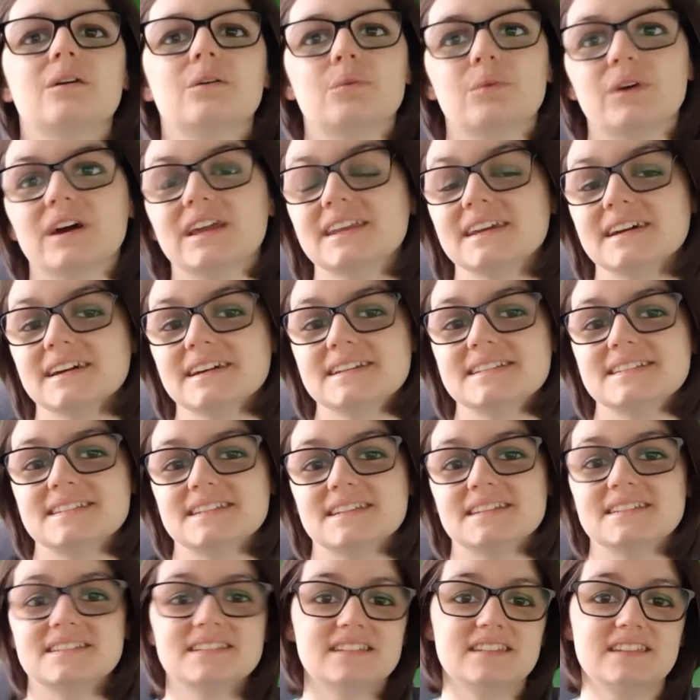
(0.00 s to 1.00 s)
When I
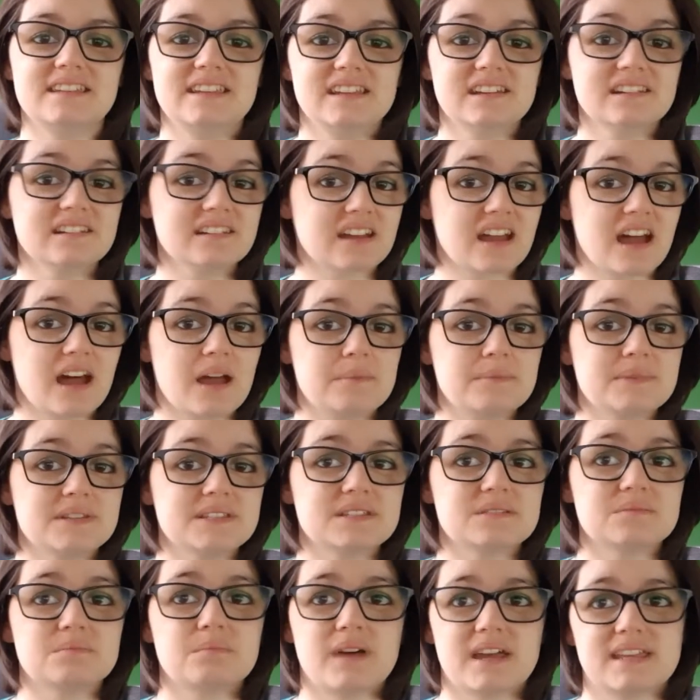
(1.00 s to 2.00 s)
did Neil
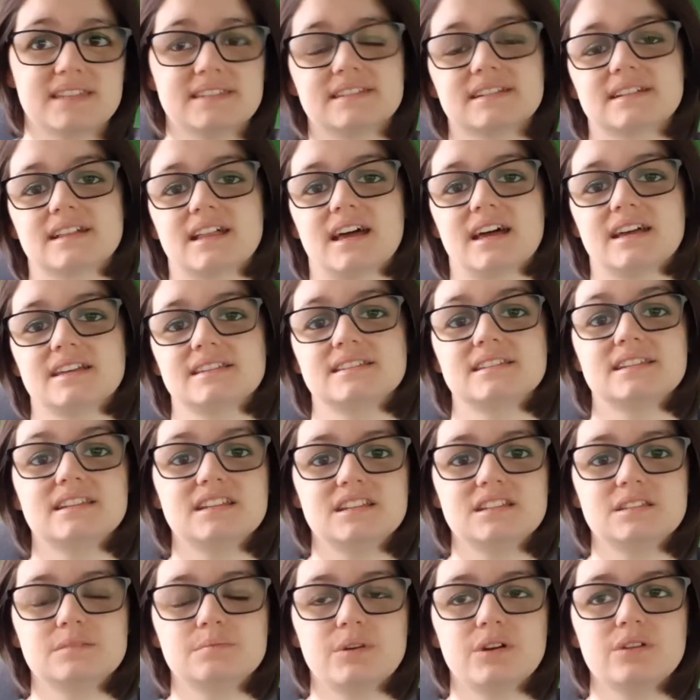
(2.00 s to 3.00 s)
Gaiman's Masterclass,
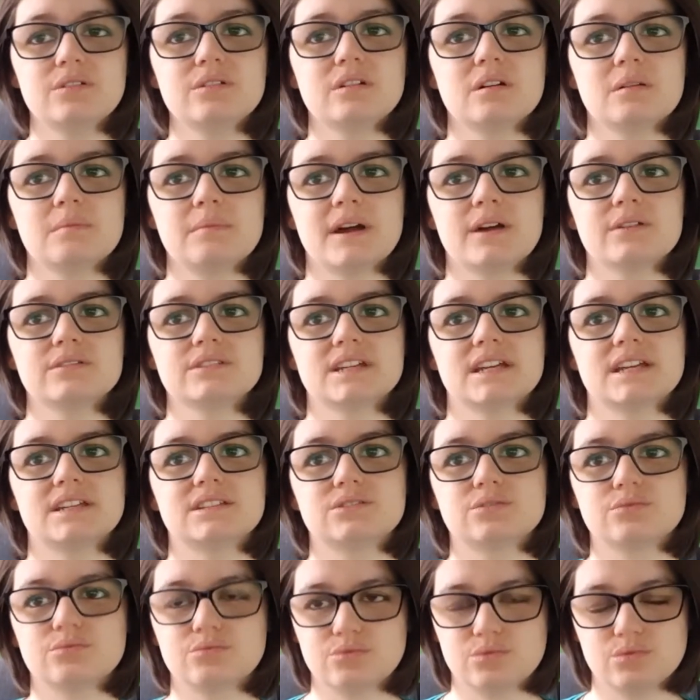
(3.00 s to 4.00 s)
he spoke about
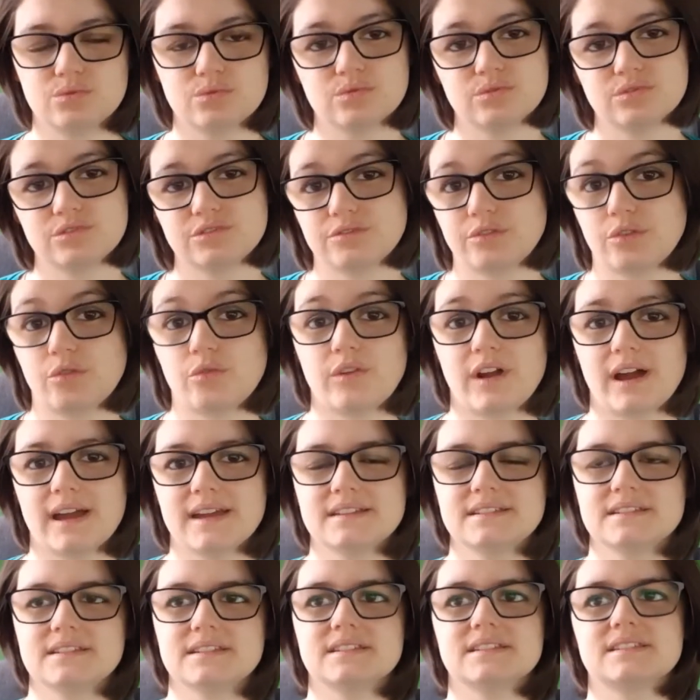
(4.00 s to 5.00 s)
his rules for
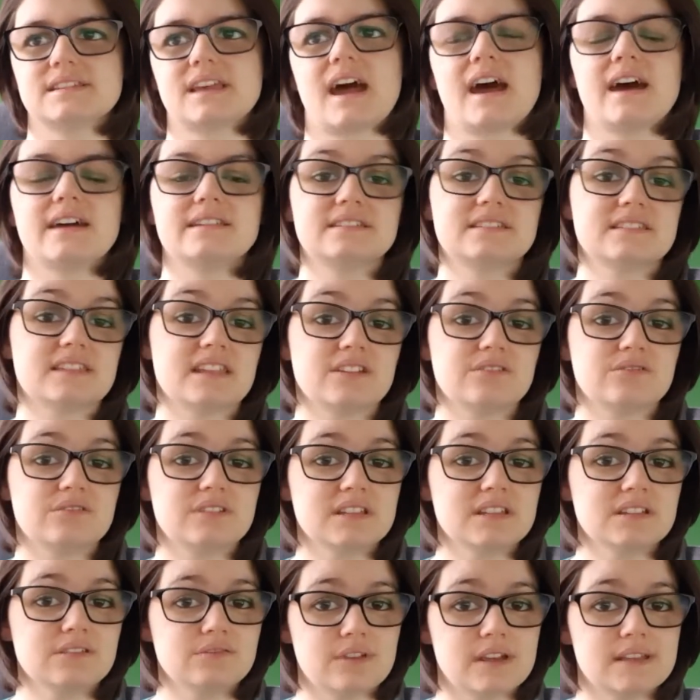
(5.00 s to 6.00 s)
writers and they
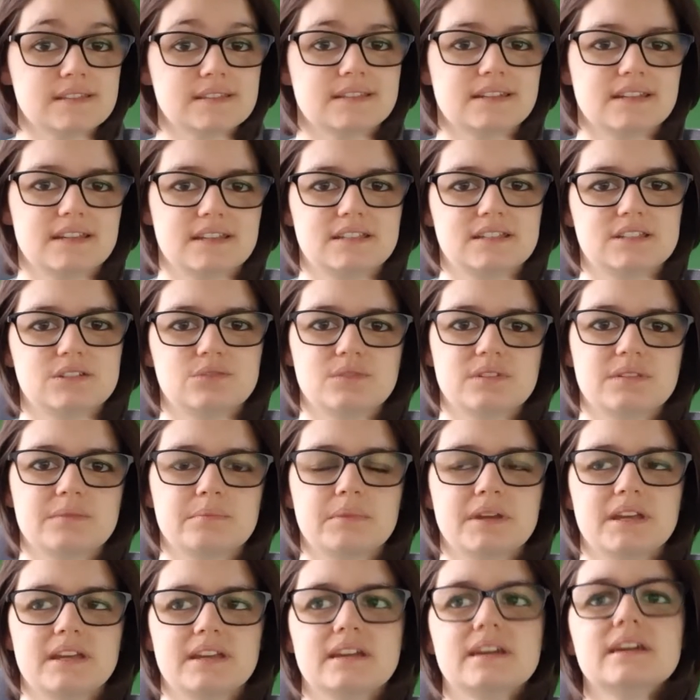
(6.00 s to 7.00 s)
really resonated with
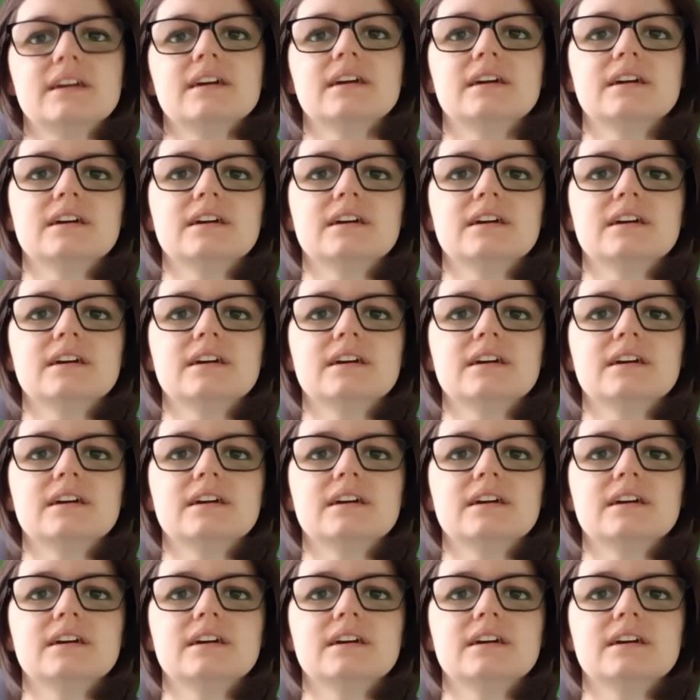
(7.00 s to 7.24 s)
me.